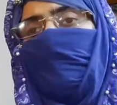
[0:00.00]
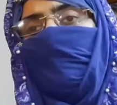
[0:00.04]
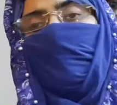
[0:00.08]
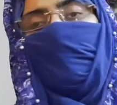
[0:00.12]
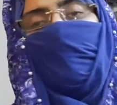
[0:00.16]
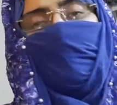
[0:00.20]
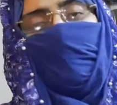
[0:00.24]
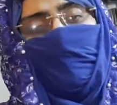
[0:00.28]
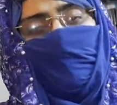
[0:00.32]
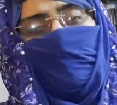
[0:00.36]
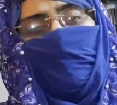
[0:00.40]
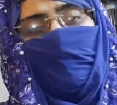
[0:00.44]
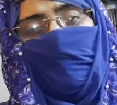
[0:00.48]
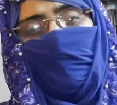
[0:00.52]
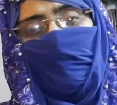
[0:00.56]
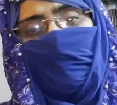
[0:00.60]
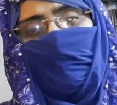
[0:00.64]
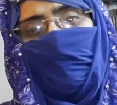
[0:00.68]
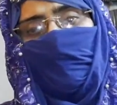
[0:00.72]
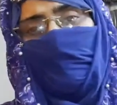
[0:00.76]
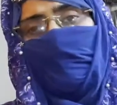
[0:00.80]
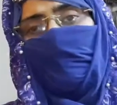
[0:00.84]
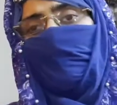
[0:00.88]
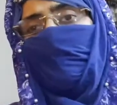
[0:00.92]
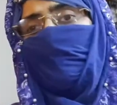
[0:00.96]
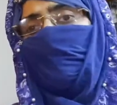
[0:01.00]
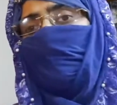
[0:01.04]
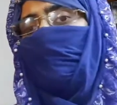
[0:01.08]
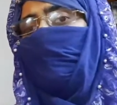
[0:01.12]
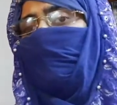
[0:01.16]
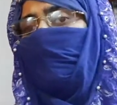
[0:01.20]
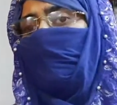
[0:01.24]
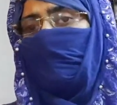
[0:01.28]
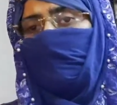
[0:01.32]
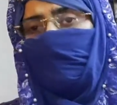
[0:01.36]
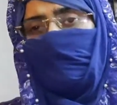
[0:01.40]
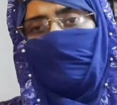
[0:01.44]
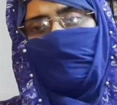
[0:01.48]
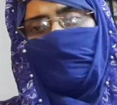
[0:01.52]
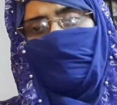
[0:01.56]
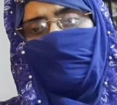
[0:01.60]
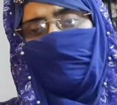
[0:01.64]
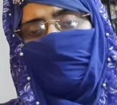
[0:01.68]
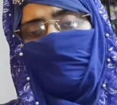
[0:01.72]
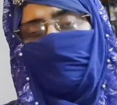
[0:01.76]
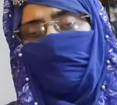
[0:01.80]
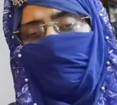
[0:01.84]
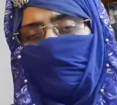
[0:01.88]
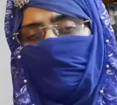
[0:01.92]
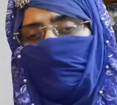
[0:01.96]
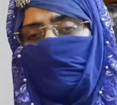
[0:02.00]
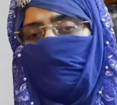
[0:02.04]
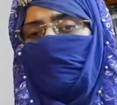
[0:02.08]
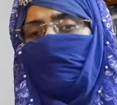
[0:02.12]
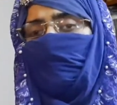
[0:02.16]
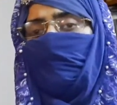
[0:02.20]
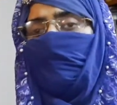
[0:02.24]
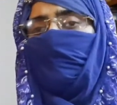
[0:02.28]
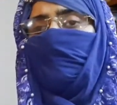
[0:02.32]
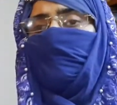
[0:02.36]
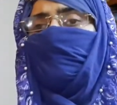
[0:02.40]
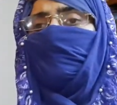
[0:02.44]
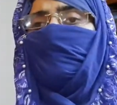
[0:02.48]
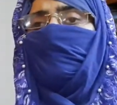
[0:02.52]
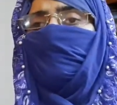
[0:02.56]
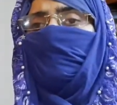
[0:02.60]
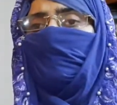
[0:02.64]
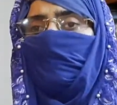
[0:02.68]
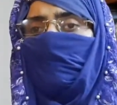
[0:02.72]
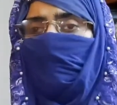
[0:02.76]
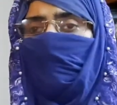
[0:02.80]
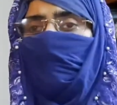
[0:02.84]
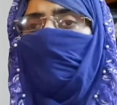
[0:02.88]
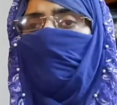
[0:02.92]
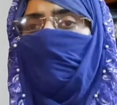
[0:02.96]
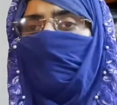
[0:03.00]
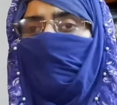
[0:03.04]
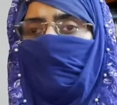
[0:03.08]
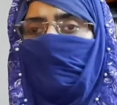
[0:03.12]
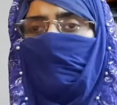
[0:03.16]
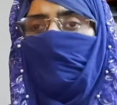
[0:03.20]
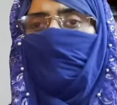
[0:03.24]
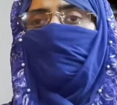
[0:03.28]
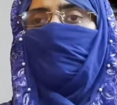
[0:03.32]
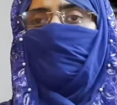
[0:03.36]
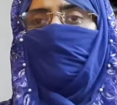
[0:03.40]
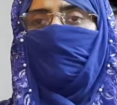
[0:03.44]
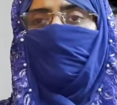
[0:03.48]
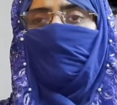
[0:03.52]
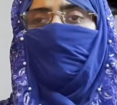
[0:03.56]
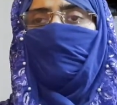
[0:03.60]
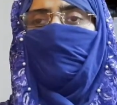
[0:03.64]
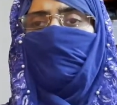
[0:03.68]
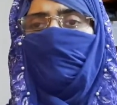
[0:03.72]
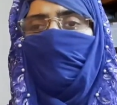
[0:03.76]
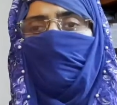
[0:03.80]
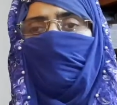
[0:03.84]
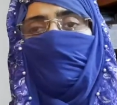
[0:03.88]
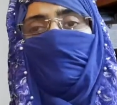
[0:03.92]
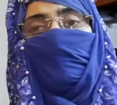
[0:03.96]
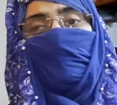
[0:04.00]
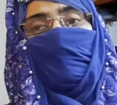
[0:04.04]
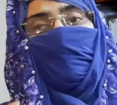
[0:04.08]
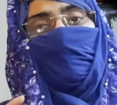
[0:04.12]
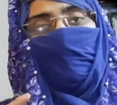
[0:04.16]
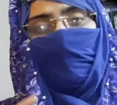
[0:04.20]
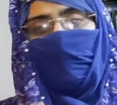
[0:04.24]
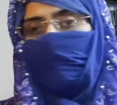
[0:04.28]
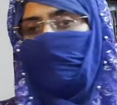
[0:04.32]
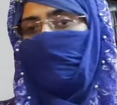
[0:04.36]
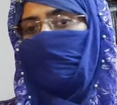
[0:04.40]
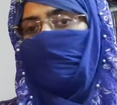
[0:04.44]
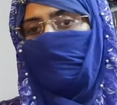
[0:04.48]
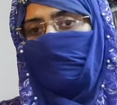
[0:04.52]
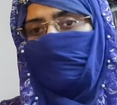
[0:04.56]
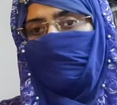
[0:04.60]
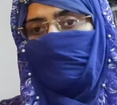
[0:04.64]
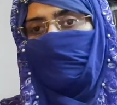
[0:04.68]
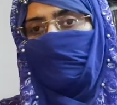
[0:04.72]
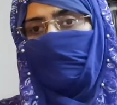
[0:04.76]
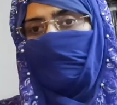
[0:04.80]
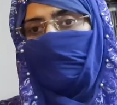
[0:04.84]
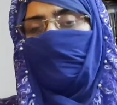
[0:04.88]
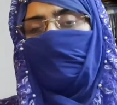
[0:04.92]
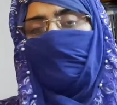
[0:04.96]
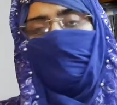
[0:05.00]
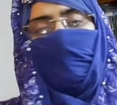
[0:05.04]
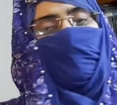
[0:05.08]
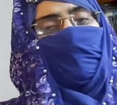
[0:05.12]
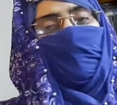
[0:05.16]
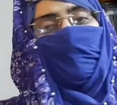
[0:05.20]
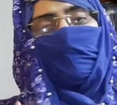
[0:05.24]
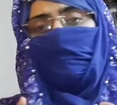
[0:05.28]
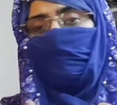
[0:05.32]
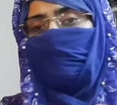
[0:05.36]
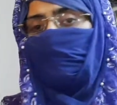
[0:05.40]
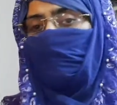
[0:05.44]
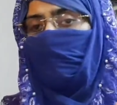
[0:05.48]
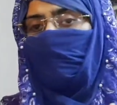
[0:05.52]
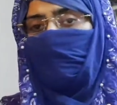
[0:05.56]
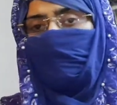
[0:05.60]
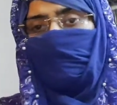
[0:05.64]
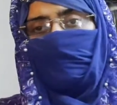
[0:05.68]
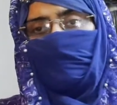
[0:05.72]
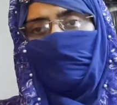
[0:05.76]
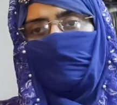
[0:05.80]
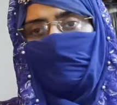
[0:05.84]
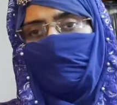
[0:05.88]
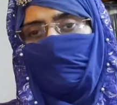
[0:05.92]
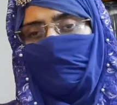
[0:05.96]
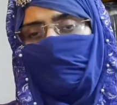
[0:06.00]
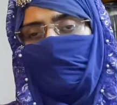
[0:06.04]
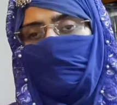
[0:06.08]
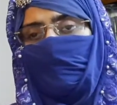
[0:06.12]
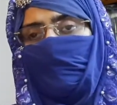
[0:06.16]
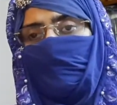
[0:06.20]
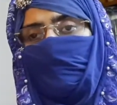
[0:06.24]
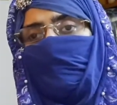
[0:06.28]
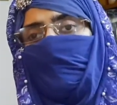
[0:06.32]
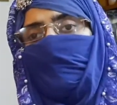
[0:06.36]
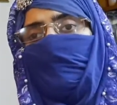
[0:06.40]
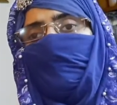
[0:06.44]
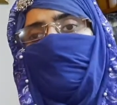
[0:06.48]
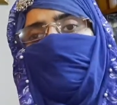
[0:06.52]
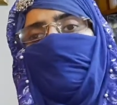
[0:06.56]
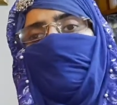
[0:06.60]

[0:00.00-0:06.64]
as you have seen it is very easy to customize your electrolyte water by yourself it is not expensive